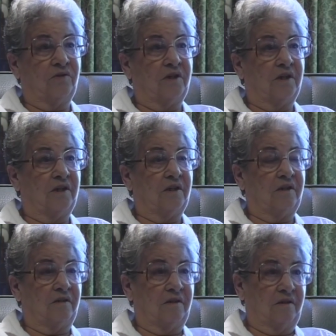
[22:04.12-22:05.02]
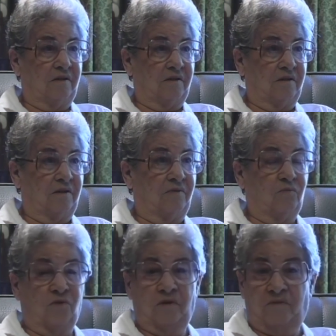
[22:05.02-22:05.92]
today. They if
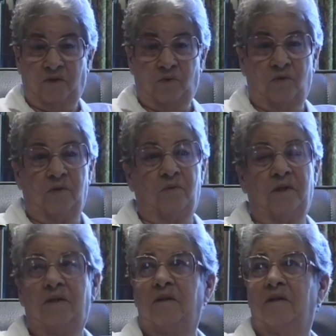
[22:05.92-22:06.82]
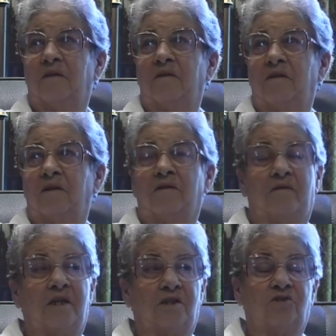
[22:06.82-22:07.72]
one vote one way and another the other.
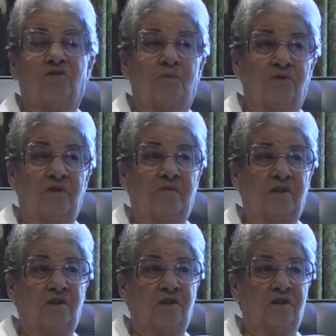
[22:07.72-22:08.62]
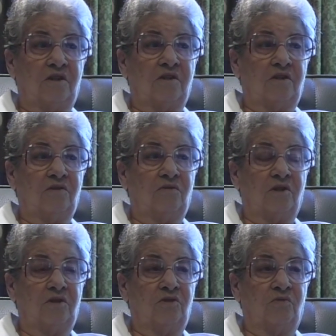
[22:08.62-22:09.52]
Mm-hmm. That's your privilege. It's to do
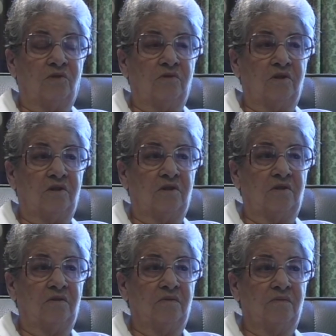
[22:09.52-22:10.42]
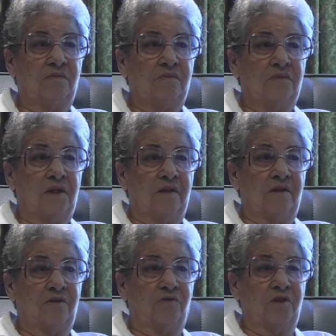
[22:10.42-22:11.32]
what you want to do.
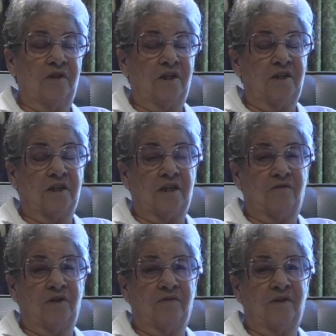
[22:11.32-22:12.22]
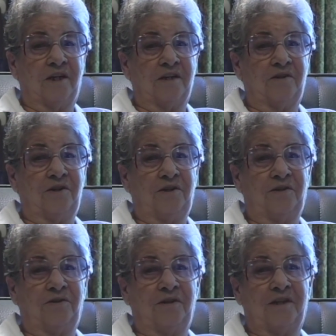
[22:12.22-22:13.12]
There are three things I don't never like to
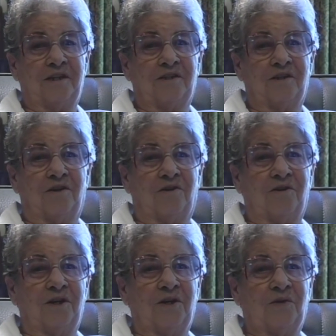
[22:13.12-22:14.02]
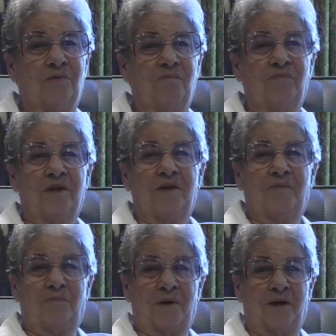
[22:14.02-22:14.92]
hear, and that's arguing on
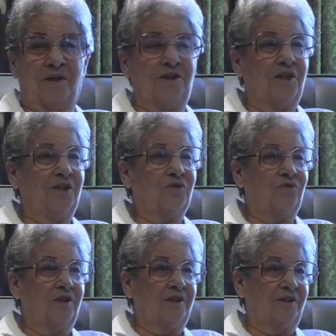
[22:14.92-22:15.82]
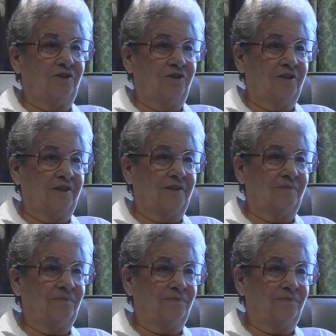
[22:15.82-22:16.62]
politics, religion, and